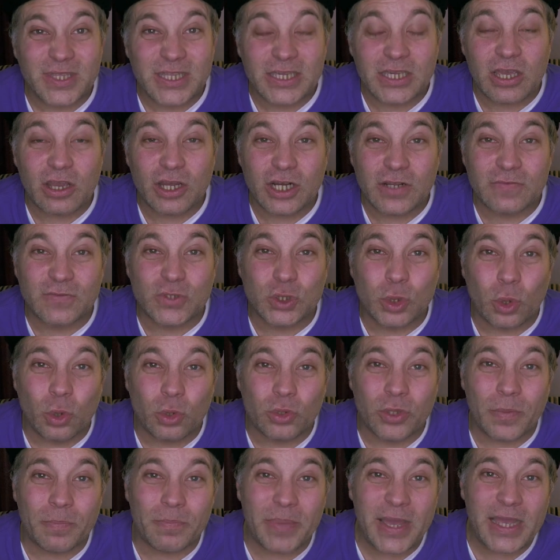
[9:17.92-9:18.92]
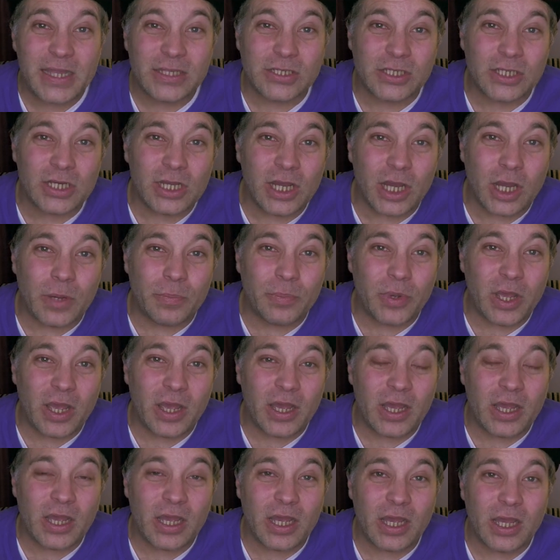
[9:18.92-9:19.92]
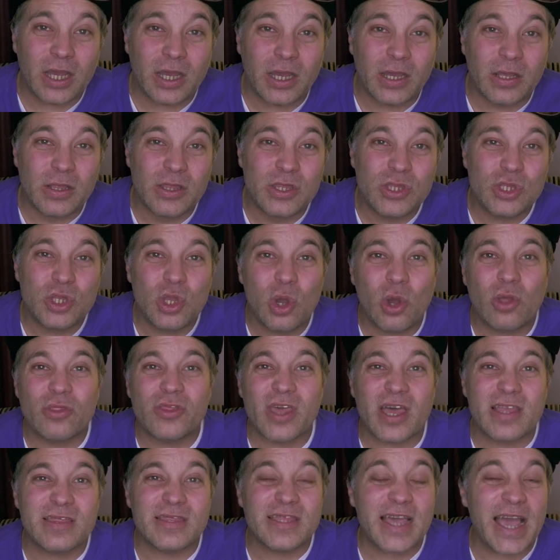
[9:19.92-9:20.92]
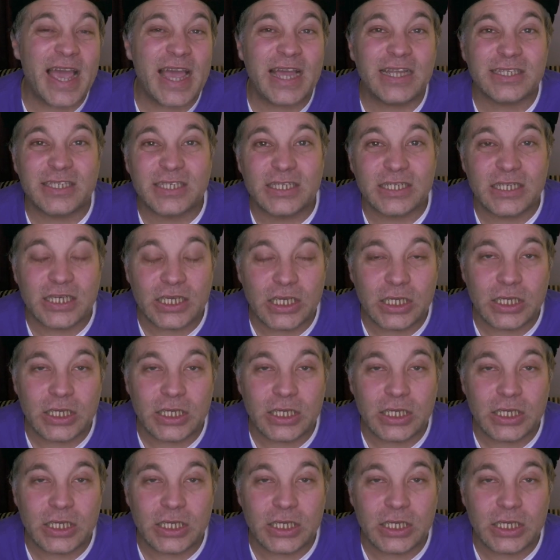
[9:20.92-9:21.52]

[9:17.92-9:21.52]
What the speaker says: kind of tore the band up. Not that that